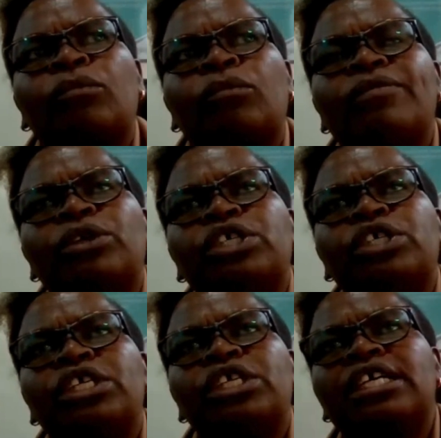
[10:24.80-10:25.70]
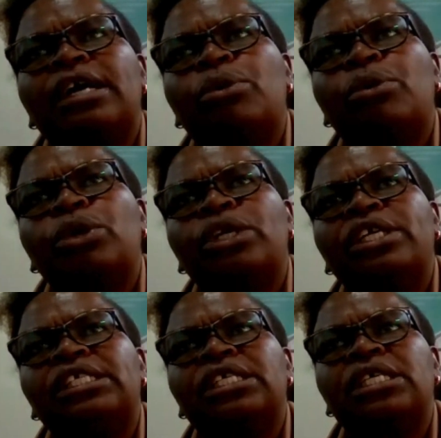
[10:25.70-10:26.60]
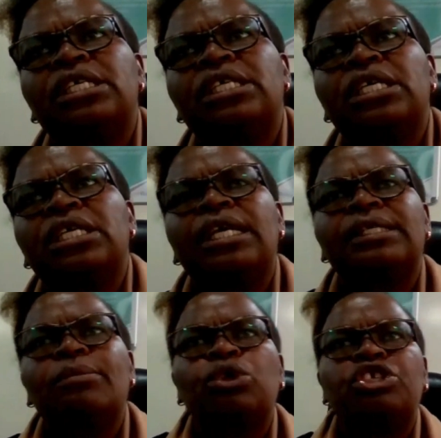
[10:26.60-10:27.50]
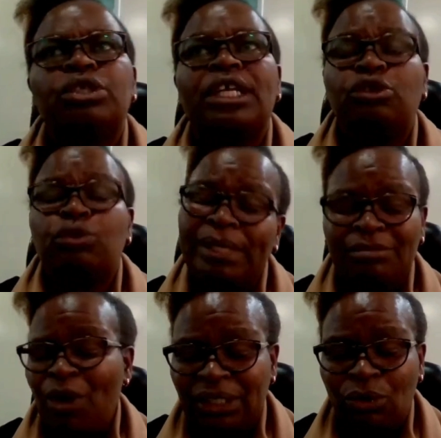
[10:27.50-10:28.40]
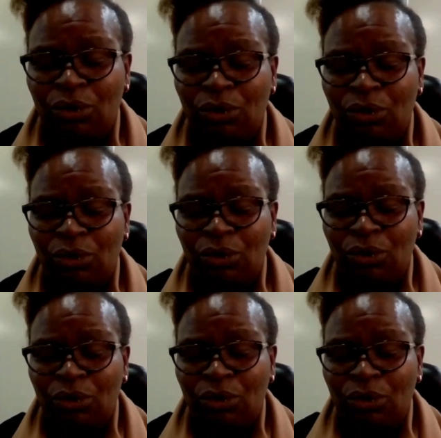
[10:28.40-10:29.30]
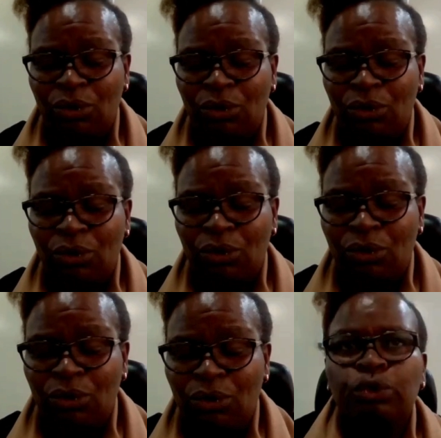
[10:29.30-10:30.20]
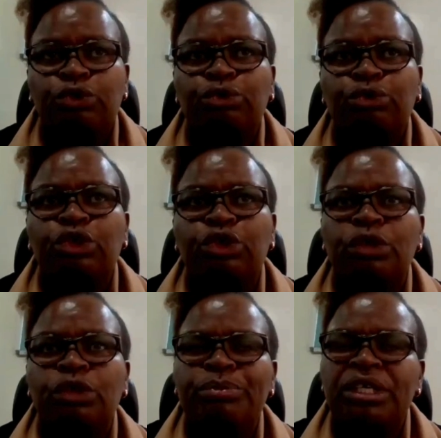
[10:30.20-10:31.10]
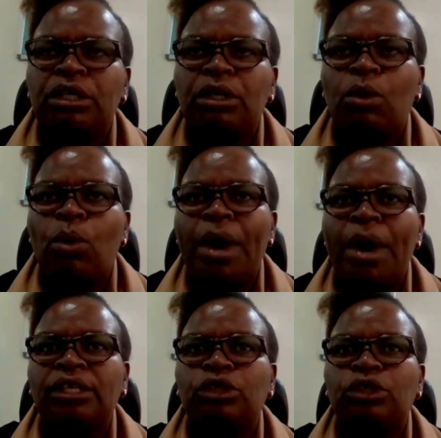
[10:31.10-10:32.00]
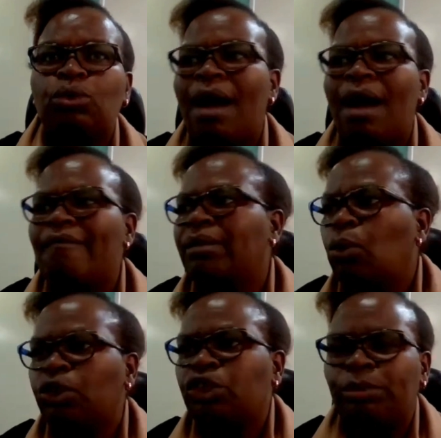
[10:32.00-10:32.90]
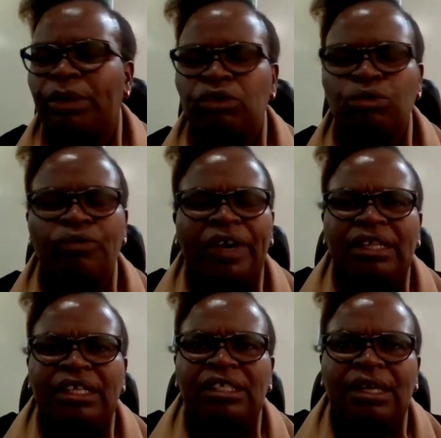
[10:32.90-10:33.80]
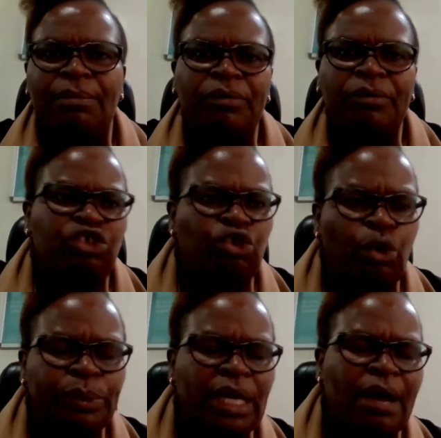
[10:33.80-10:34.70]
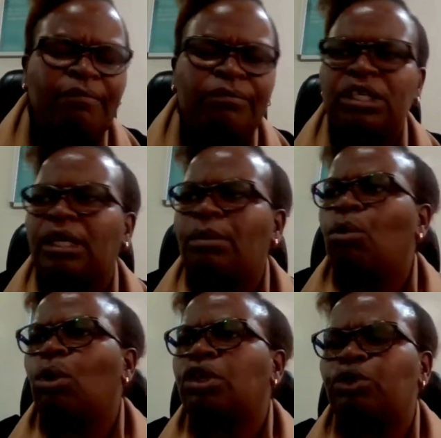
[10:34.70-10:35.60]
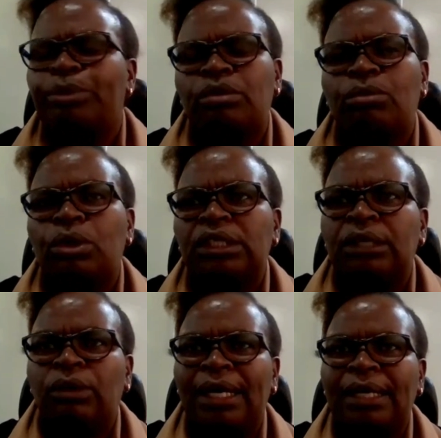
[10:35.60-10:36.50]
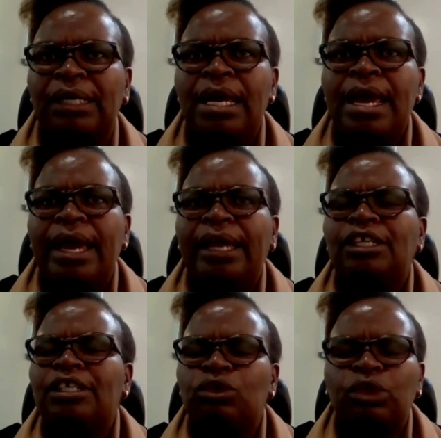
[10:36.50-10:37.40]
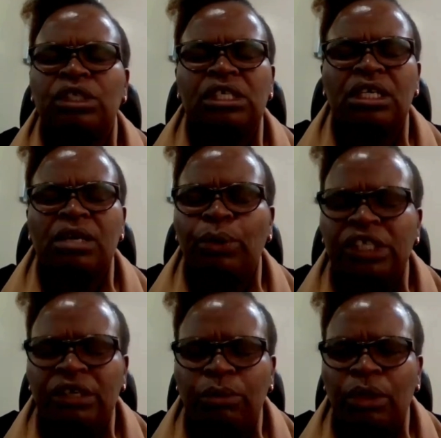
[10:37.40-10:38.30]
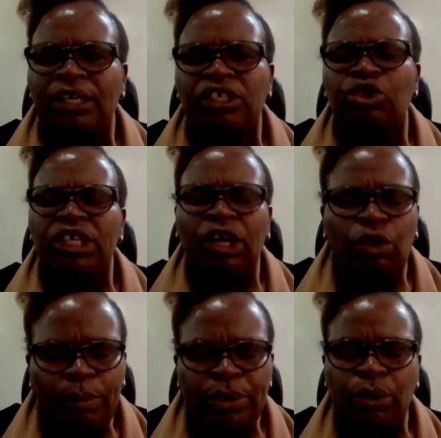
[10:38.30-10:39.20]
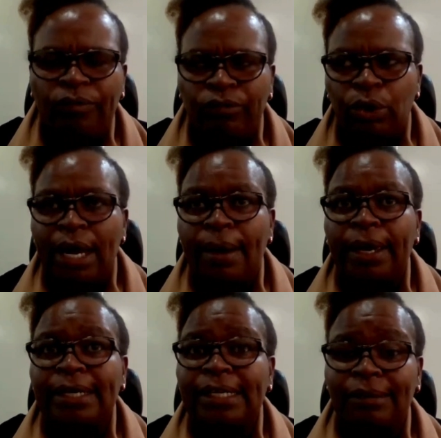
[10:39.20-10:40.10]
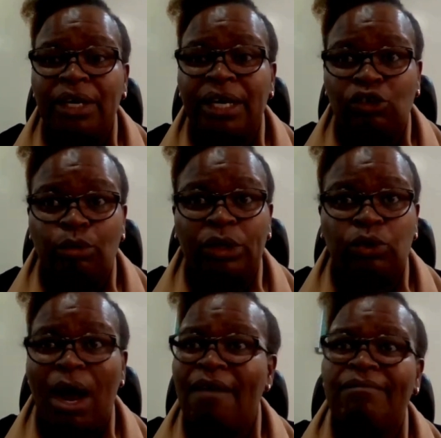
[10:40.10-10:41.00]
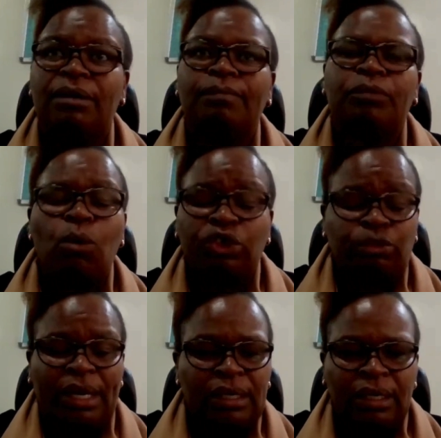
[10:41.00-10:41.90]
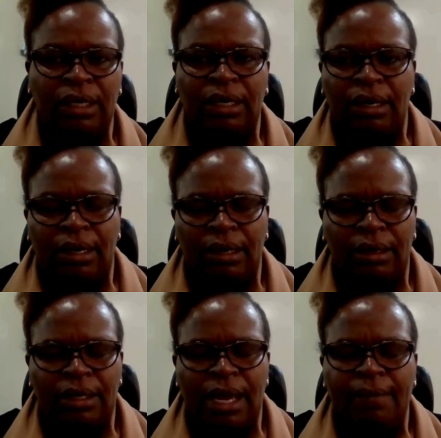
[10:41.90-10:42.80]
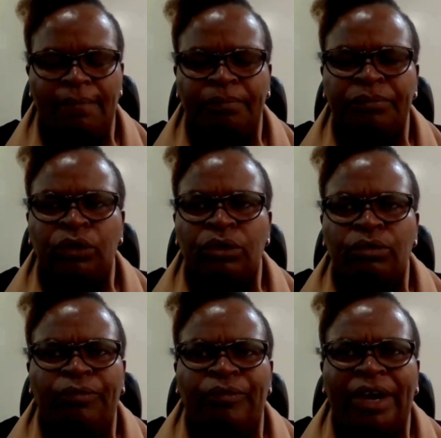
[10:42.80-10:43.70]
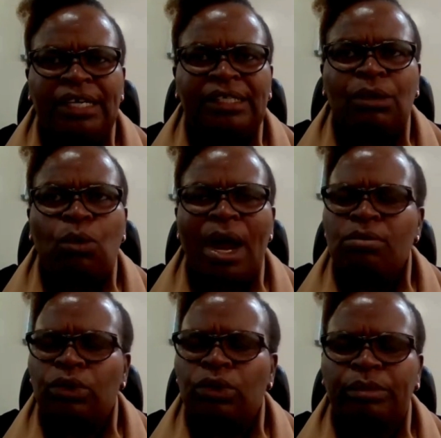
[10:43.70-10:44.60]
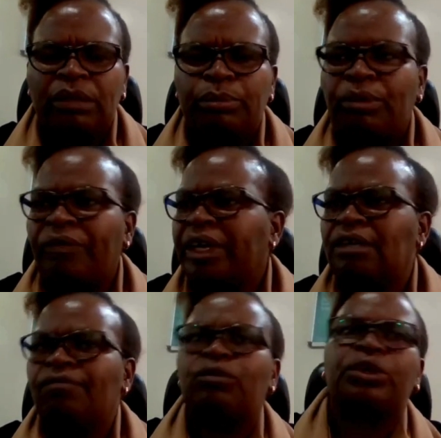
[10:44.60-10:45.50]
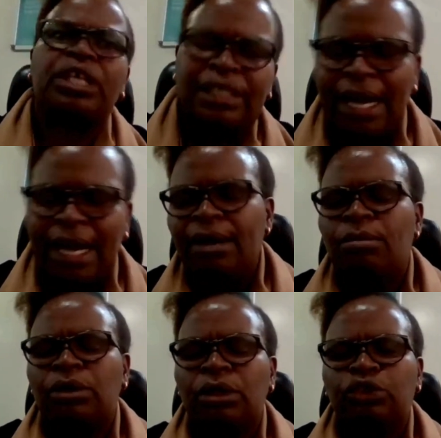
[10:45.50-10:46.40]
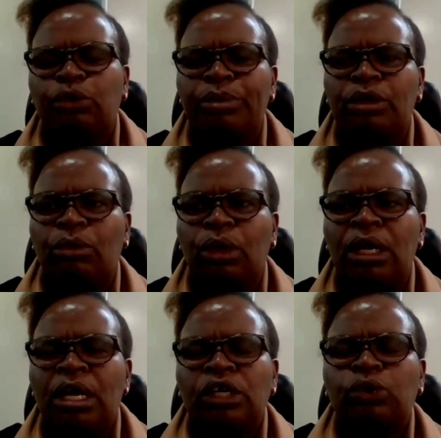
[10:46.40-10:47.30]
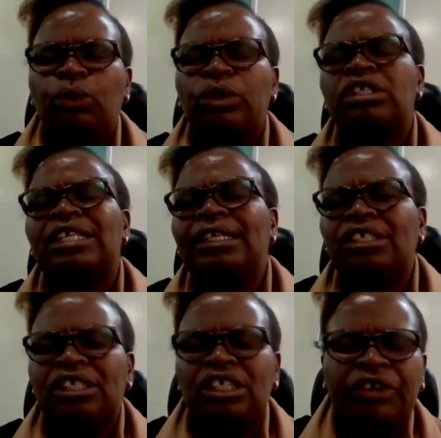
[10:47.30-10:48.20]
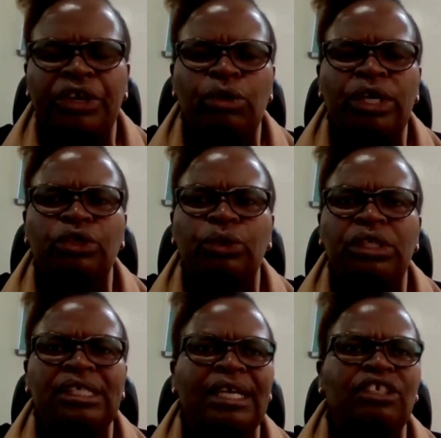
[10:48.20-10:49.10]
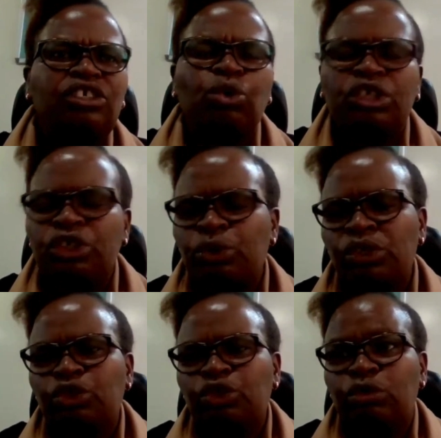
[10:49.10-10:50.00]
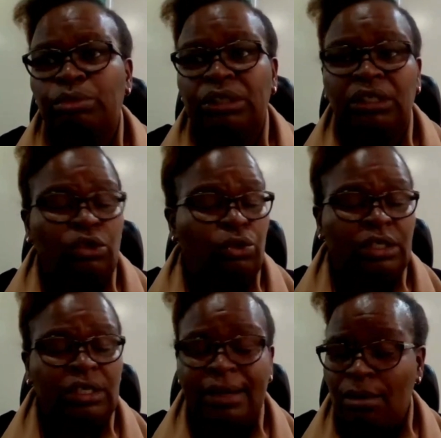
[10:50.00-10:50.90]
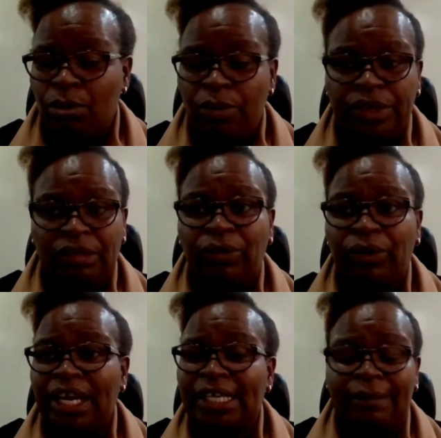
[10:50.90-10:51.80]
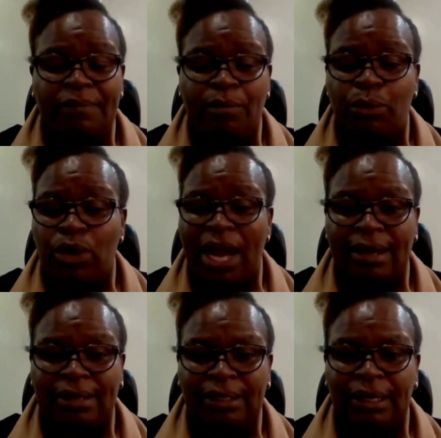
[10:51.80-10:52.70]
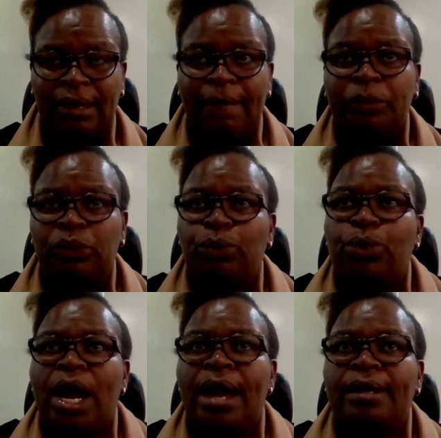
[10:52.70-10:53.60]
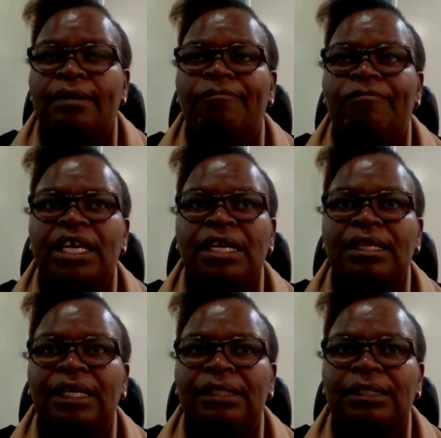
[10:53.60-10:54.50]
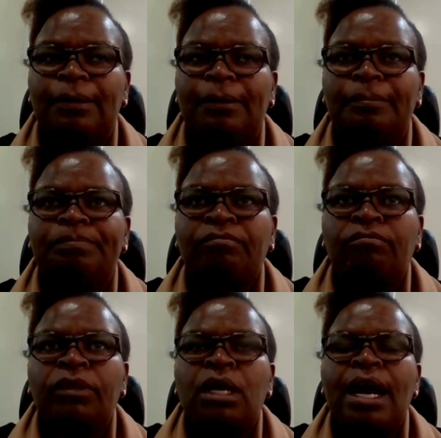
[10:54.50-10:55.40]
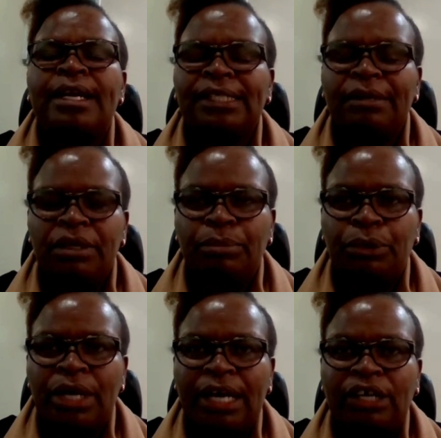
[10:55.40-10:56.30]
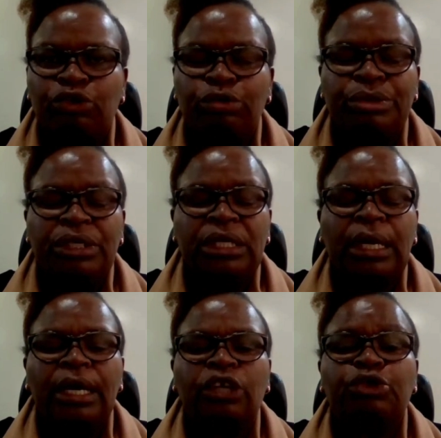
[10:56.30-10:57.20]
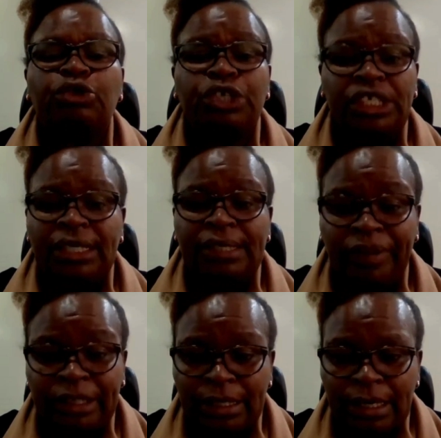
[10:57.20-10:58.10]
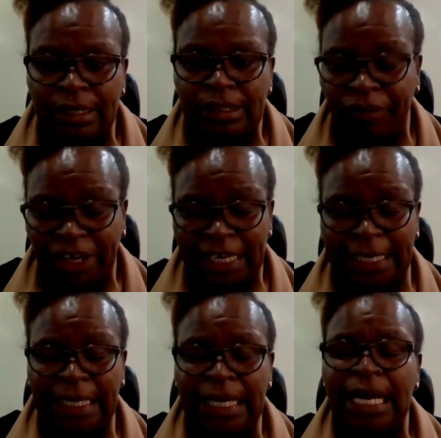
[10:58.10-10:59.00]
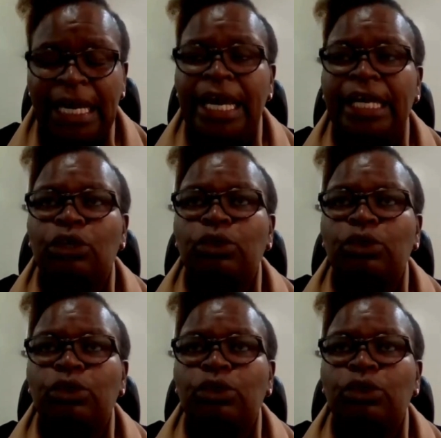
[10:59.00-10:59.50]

you're taking a policy, there are some conditions that when you have a shop and you need to cover something like theft, you should not be required to have a watchman. You find some of these shops have in mall shopping malls and all that, and it's not possible and it's not economical for an SME customer to have a watchman. Yeah, you find it's a one watchman provided for an entire shopping mall. So such regulations, such conditions should be done away with for an SME product. So I feel that an SME product should be treated differently, and